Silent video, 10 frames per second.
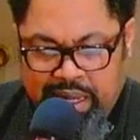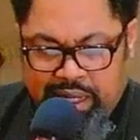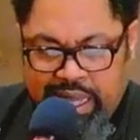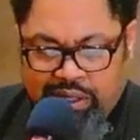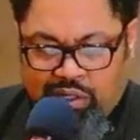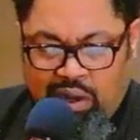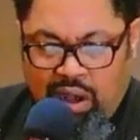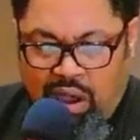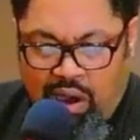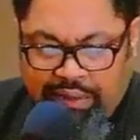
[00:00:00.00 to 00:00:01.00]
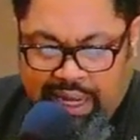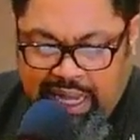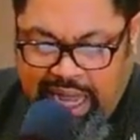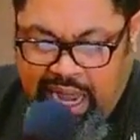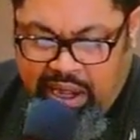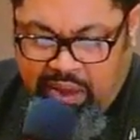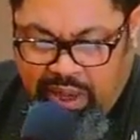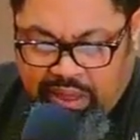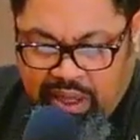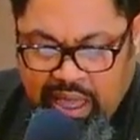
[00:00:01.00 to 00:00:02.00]
against the law of the land,
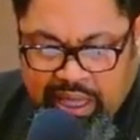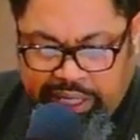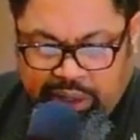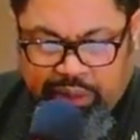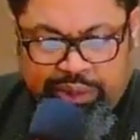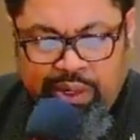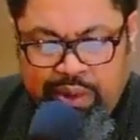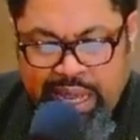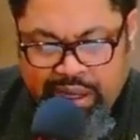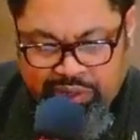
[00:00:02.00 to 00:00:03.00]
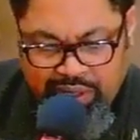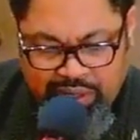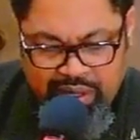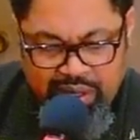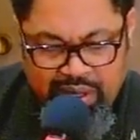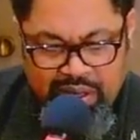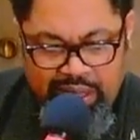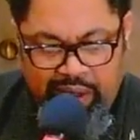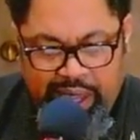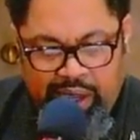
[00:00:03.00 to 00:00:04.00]
whether guilty or innocent.
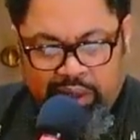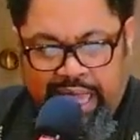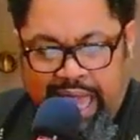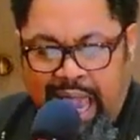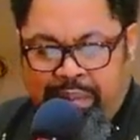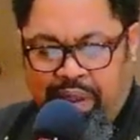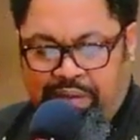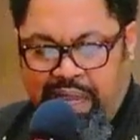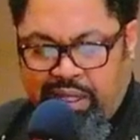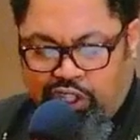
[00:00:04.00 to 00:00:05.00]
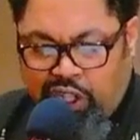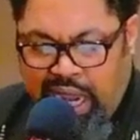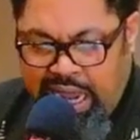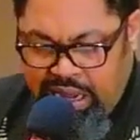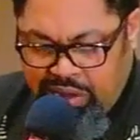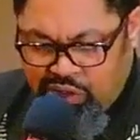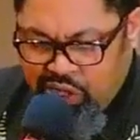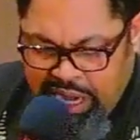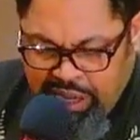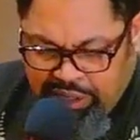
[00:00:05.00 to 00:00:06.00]
They're held captive in chains.
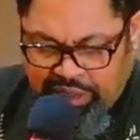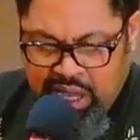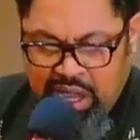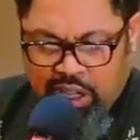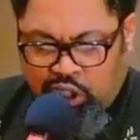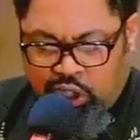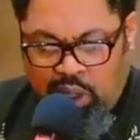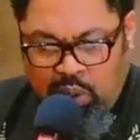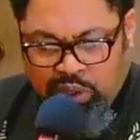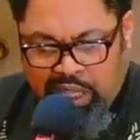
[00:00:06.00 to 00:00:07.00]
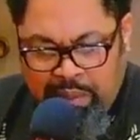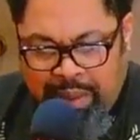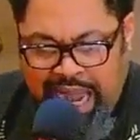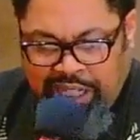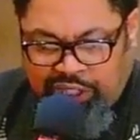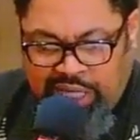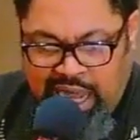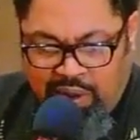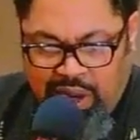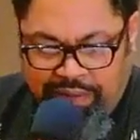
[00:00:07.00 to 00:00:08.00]
Jesus shows compassion,
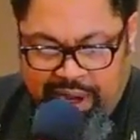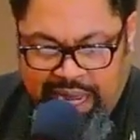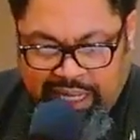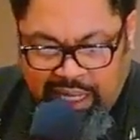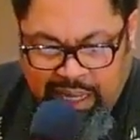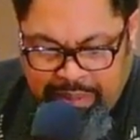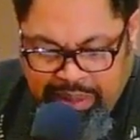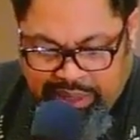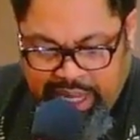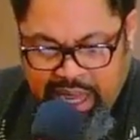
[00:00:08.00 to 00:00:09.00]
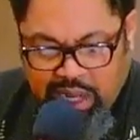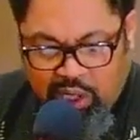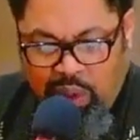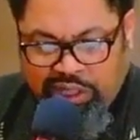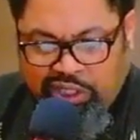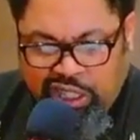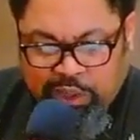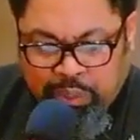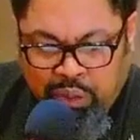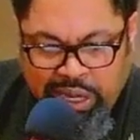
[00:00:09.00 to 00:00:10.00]
however, and clemency towards
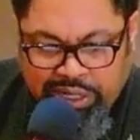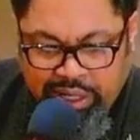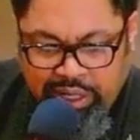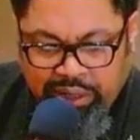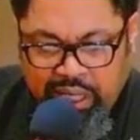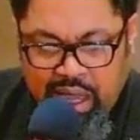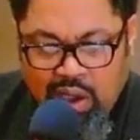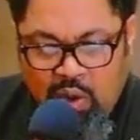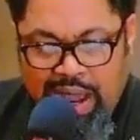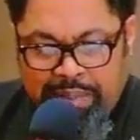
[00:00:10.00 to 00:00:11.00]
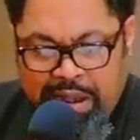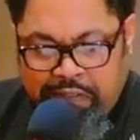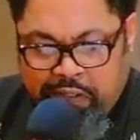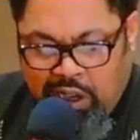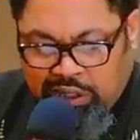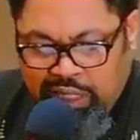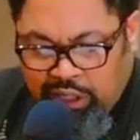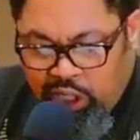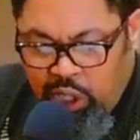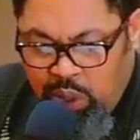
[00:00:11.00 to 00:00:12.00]
such prisoners who had been falsely
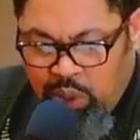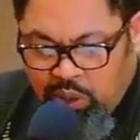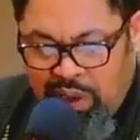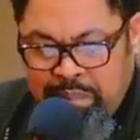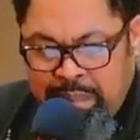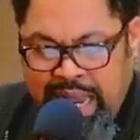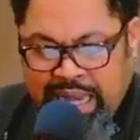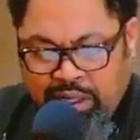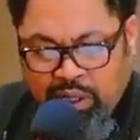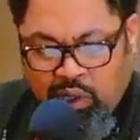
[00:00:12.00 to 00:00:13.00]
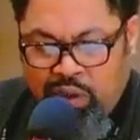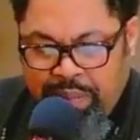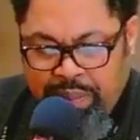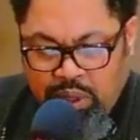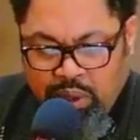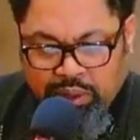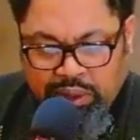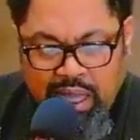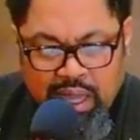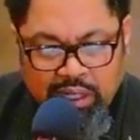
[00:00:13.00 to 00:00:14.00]
accused or made into criminals
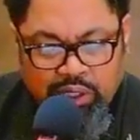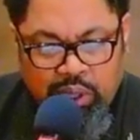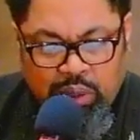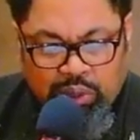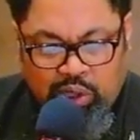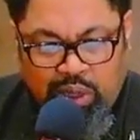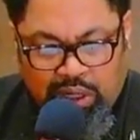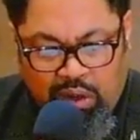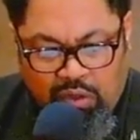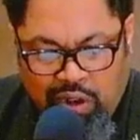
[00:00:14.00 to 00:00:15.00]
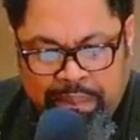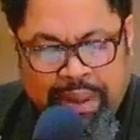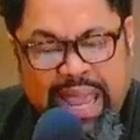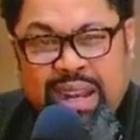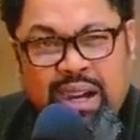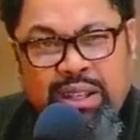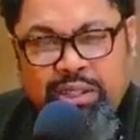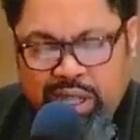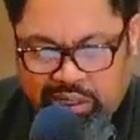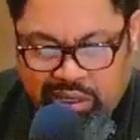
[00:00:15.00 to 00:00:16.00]
uh, due to a corrupt and
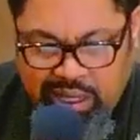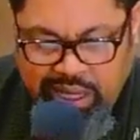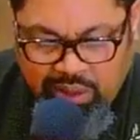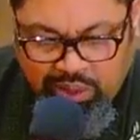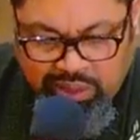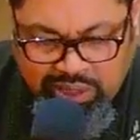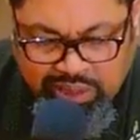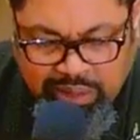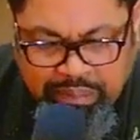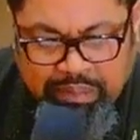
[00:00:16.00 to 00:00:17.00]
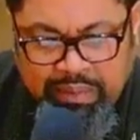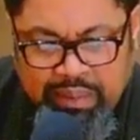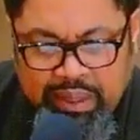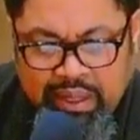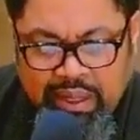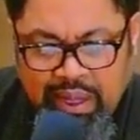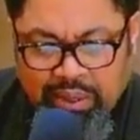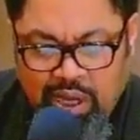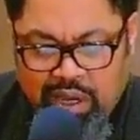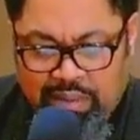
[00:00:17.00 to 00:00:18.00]
unjust legal system.
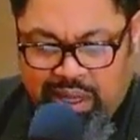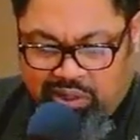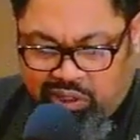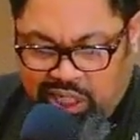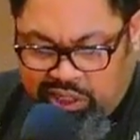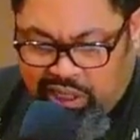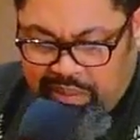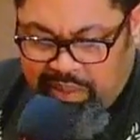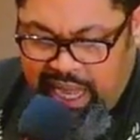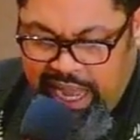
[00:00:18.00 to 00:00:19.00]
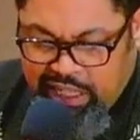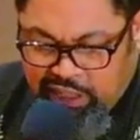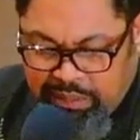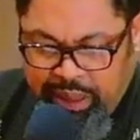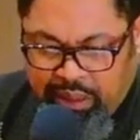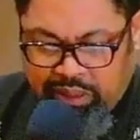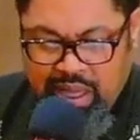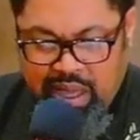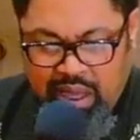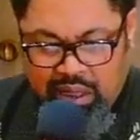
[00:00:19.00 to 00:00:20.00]
I'm talking about a system that has built
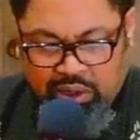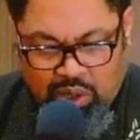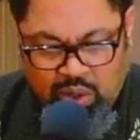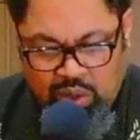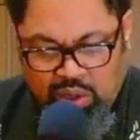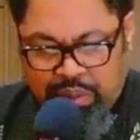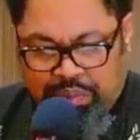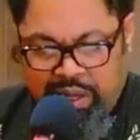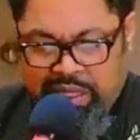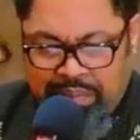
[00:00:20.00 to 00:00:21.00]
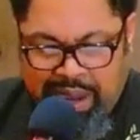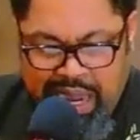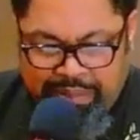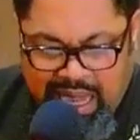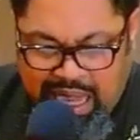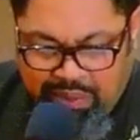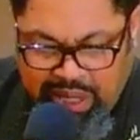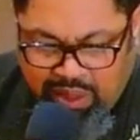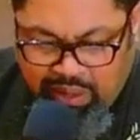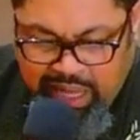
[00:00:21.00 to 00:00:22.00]
a school to prison pipeline.
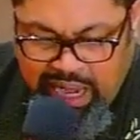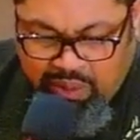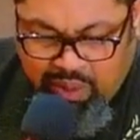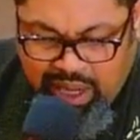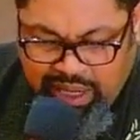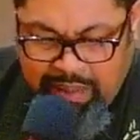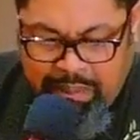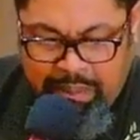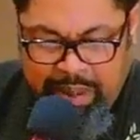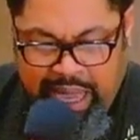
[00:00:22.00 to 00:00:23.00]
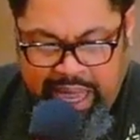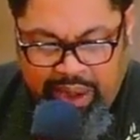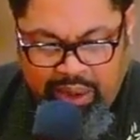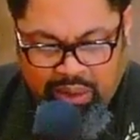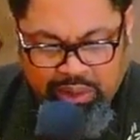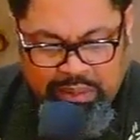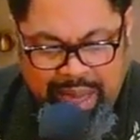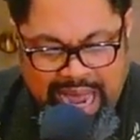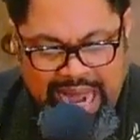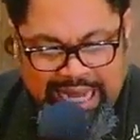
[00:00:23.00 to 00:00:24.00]
We know that one that bails
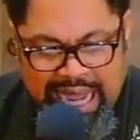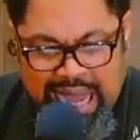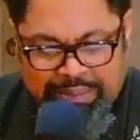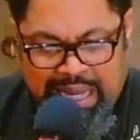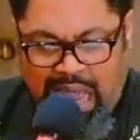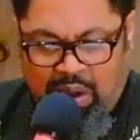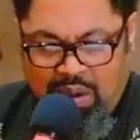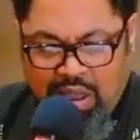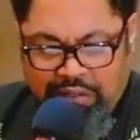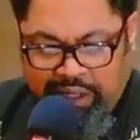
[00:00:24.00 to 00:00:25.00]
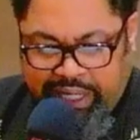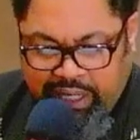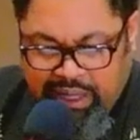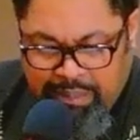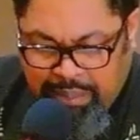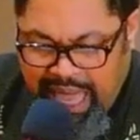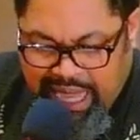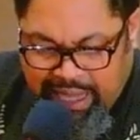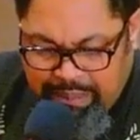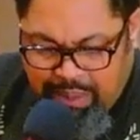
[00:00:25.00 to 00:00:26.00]
bad cops out for killing
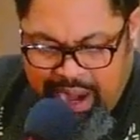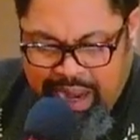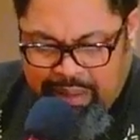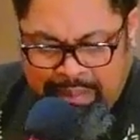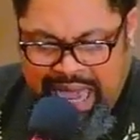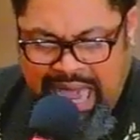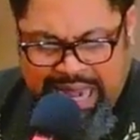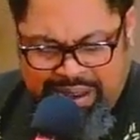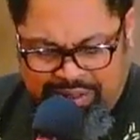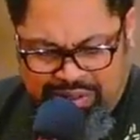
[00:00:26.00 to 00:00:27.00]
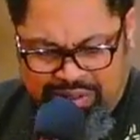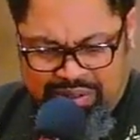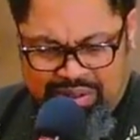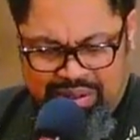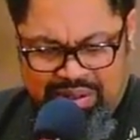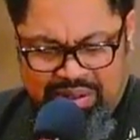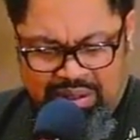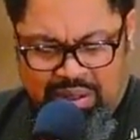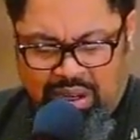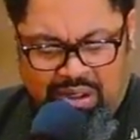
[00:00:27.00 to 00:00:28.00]
black and brown bodies.
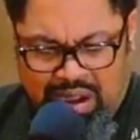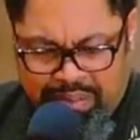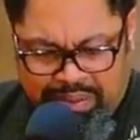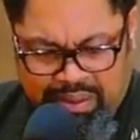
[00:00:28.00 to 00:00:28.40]
Corrupt.